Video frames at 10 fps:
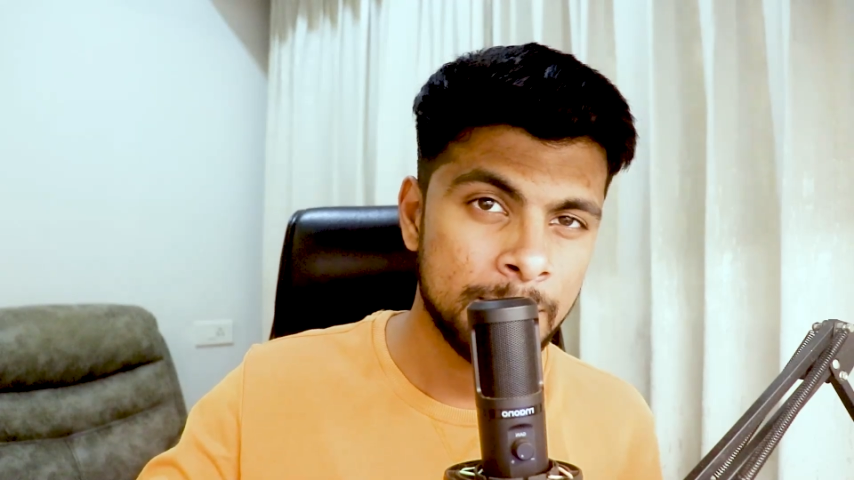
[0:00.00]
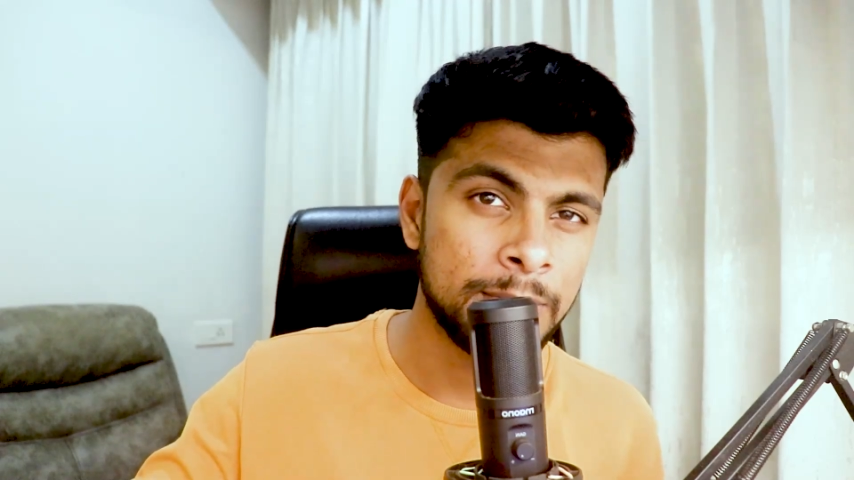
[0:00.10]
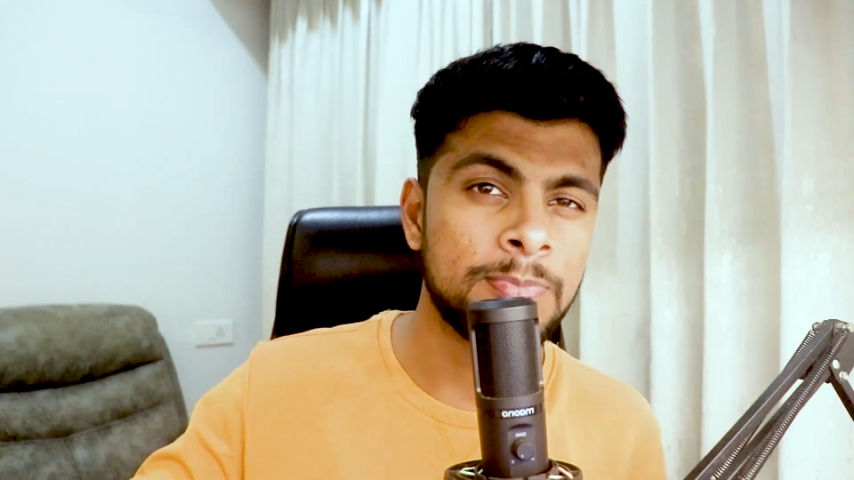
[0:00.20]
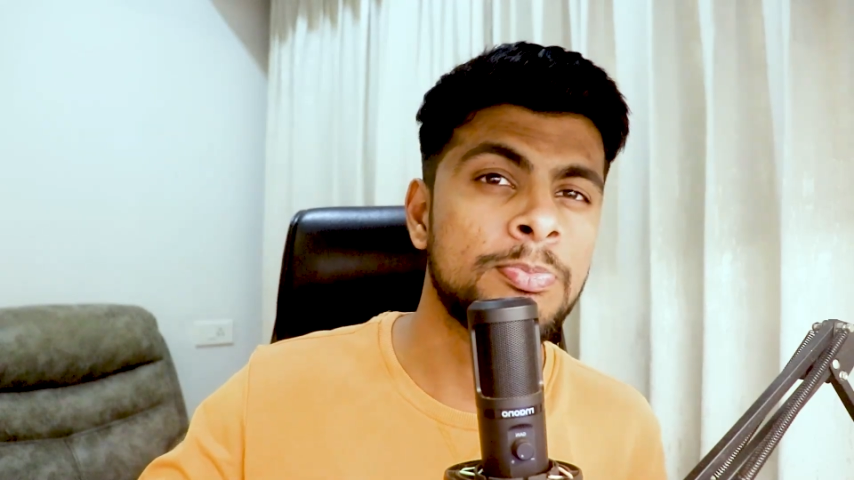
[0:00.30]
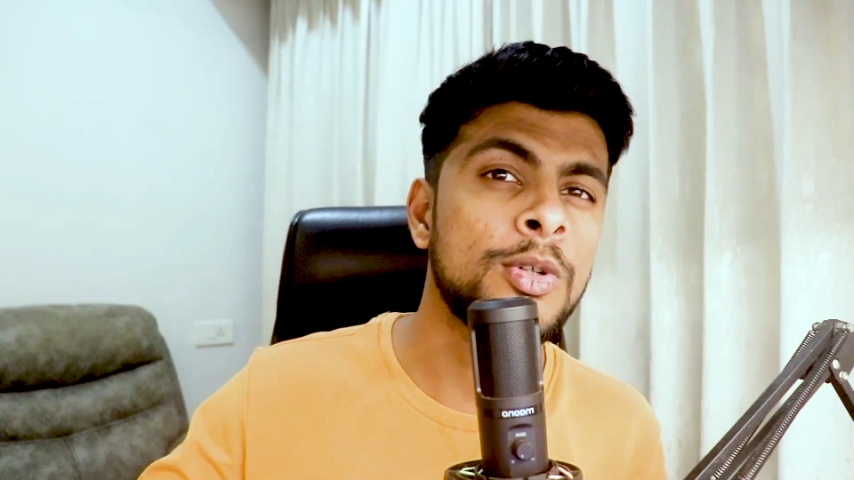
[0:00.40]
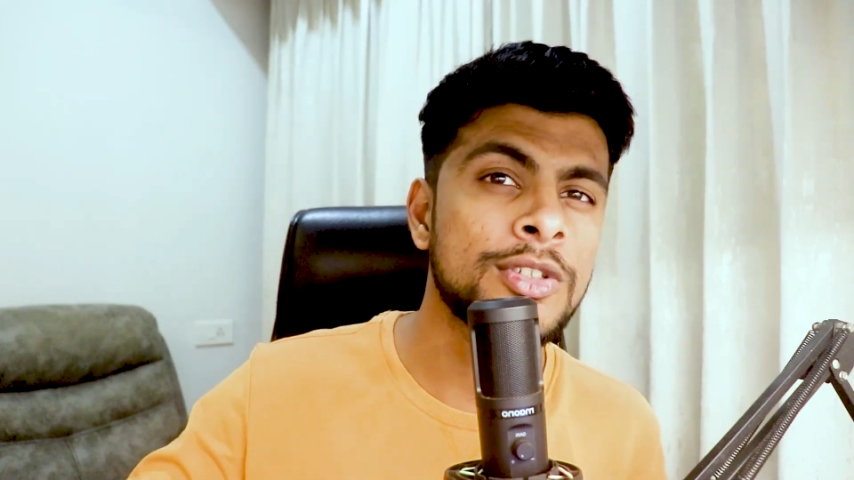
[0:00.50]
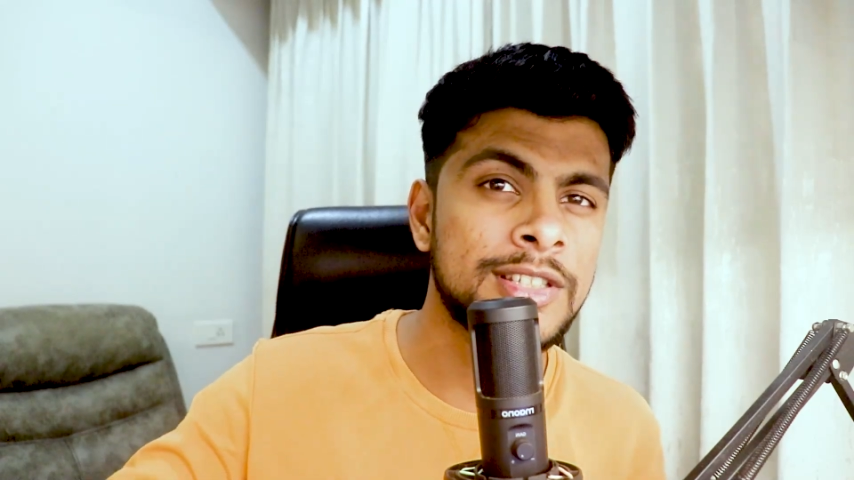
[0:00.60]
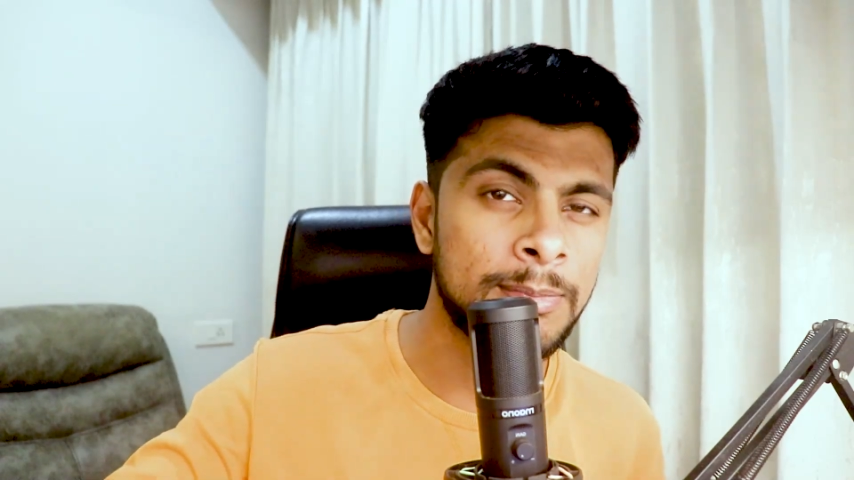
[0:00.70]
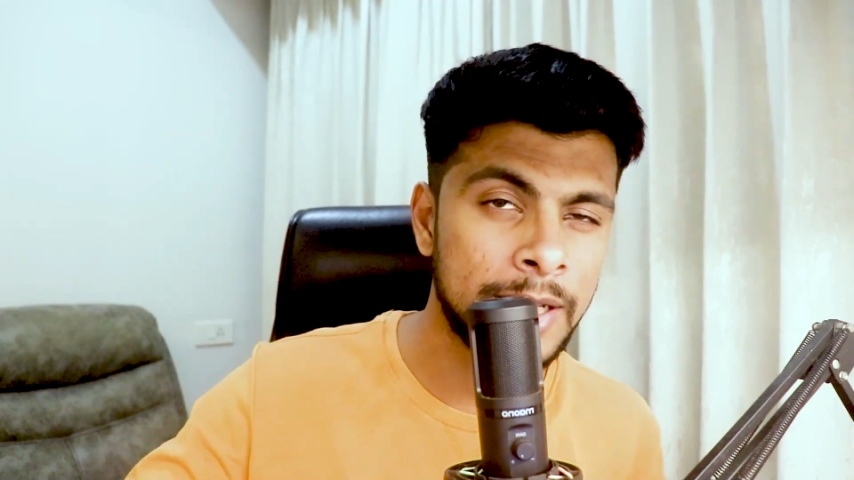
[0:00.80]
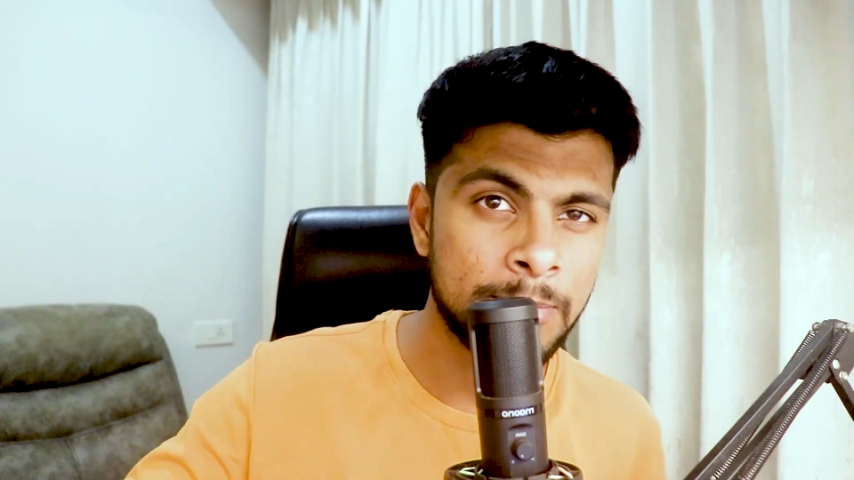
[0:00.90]
But
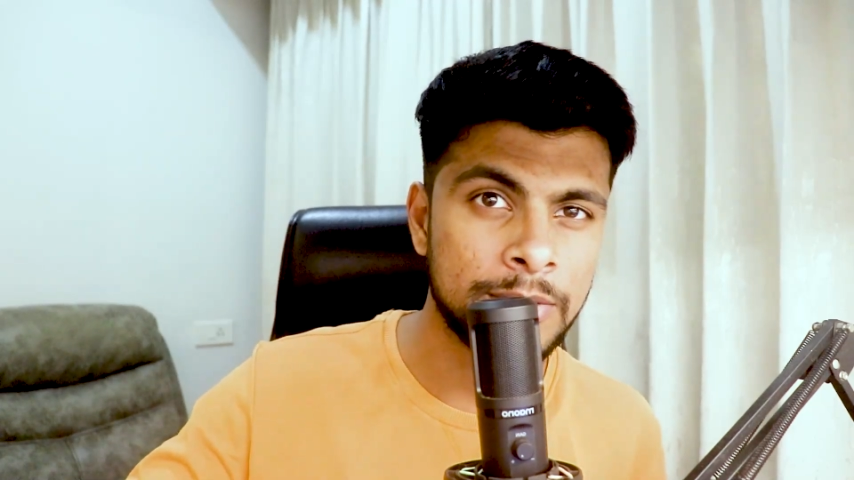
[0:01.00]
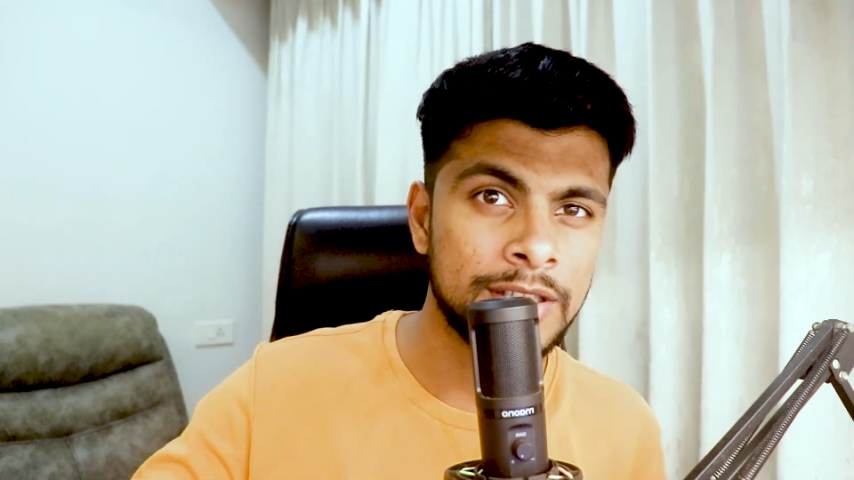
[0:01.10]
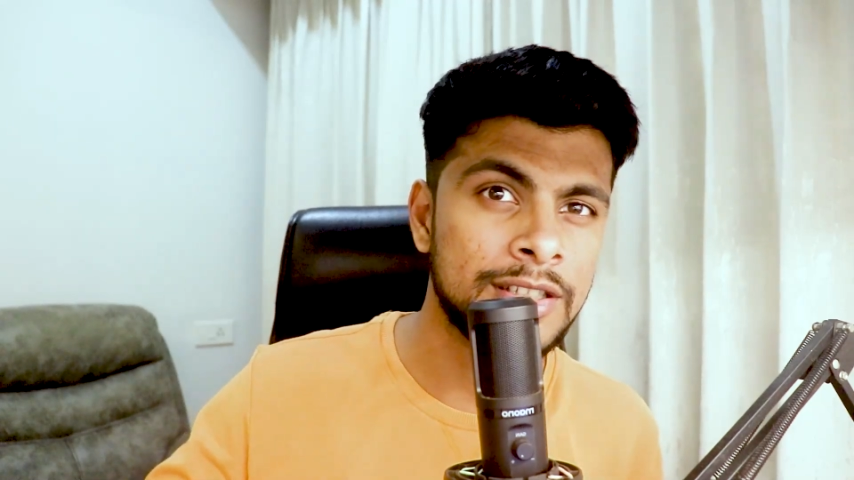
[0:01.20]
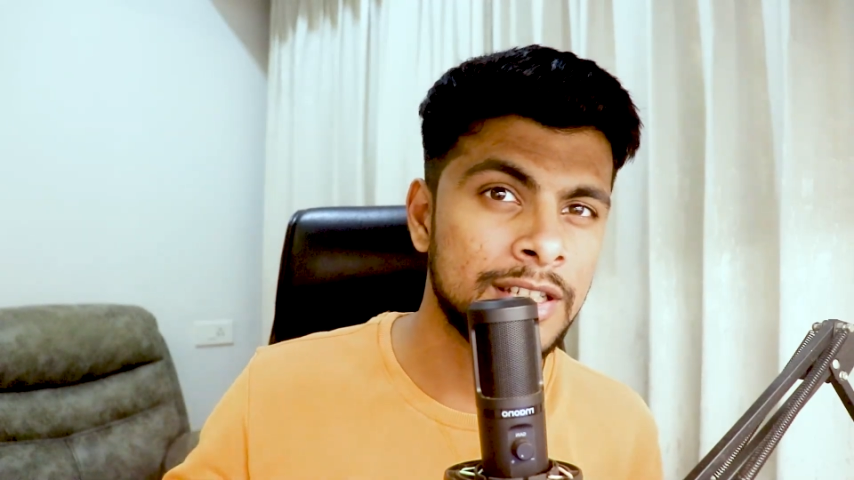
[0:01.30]
post-September, the